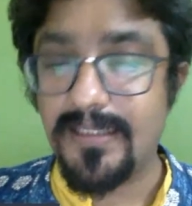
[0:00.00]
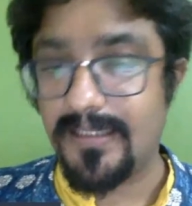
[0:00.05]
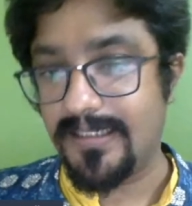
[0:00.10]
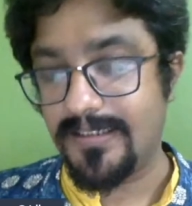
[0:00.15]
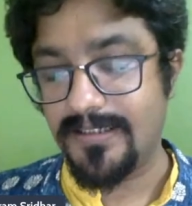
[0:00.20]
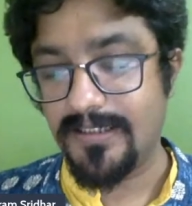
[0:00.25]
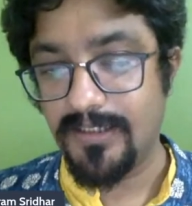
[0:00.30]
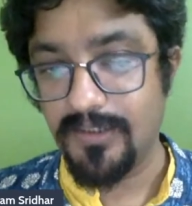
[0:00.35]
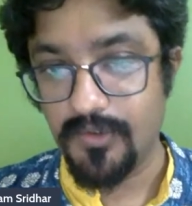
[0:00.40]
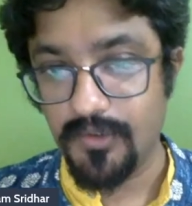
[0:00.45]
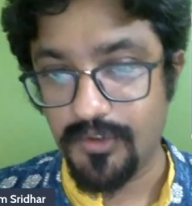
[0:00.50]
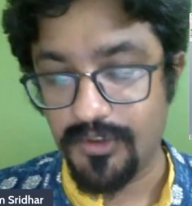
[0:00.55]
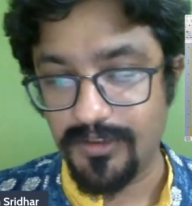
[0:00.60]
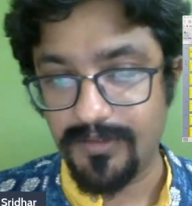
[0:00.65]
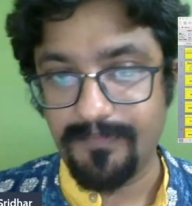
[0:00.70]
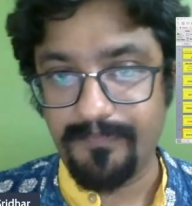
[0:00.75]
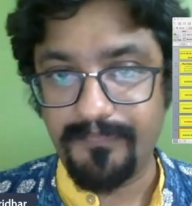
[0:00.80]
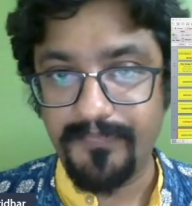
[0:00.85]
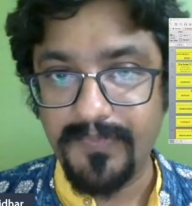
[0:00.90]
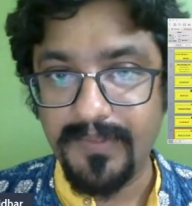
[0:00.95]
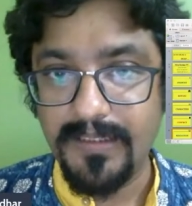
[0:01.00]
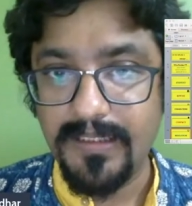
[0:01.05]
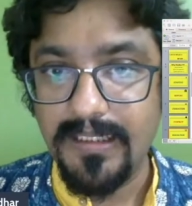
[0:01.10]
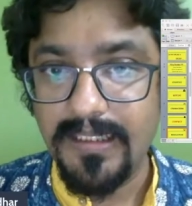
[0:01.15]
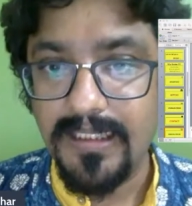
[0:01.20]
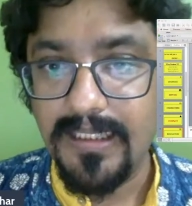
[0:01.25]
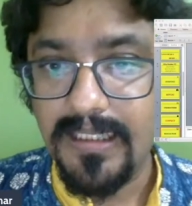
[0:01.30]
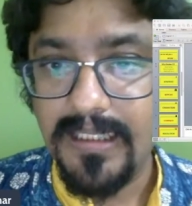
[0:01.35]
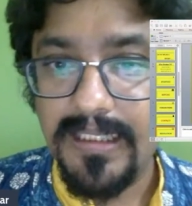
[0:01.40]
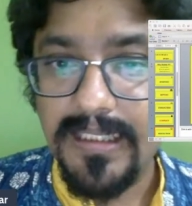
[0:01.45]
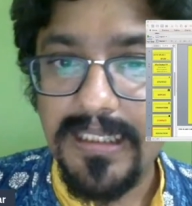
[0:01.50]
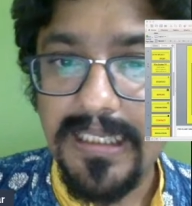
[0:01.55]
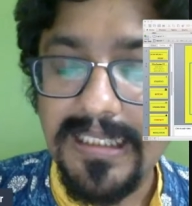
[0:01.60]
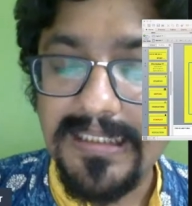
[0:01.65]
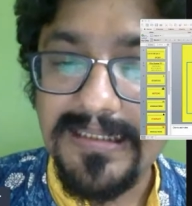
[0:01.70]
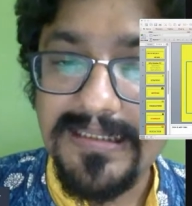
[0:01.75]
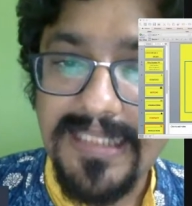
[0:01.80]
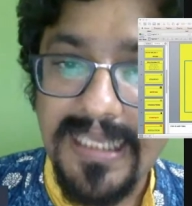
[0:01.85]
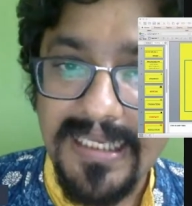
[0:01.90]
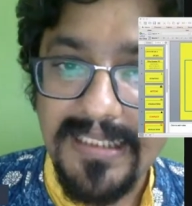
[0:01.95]
resolution?
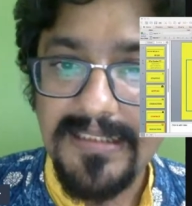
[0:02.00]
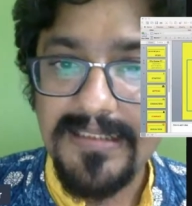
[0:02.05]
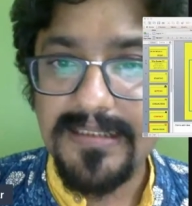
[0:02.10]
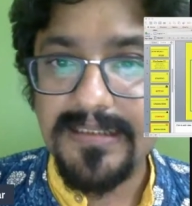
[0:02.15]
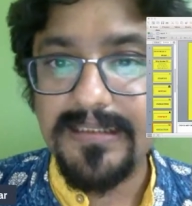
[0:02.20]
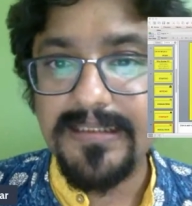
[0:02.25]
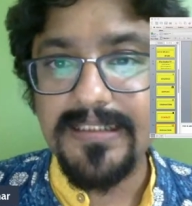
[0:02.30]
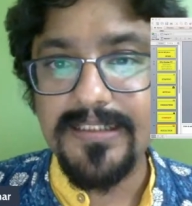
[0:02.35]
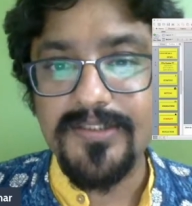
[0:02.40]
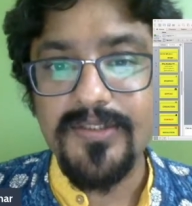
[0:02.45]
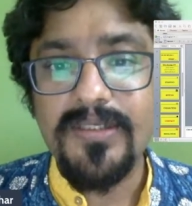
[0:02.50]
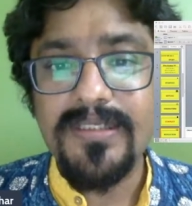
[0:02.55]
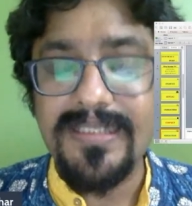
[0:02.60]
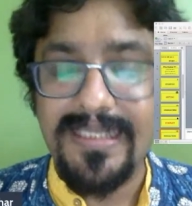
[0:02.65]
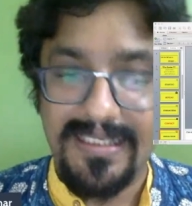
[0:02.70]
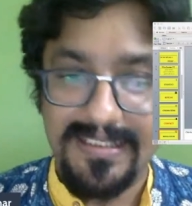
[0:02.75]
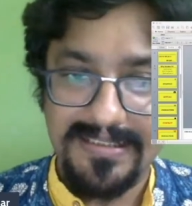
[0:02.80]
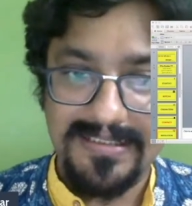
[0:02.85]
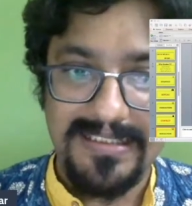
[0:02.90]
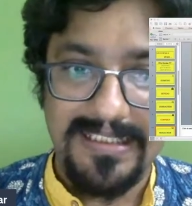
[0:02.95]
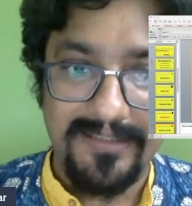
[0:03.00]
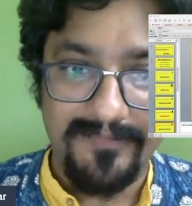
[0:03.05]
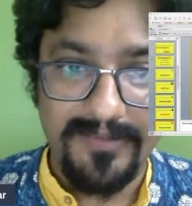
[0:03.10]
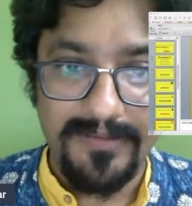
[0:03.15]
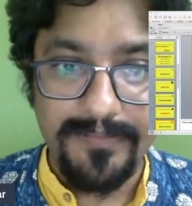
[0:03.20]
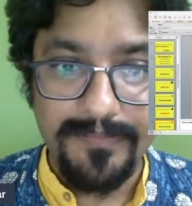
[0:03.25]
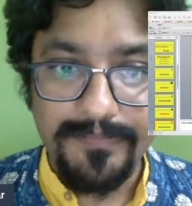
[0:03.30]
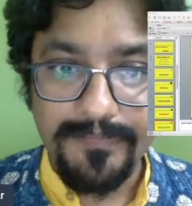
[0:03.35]
And that is your next level.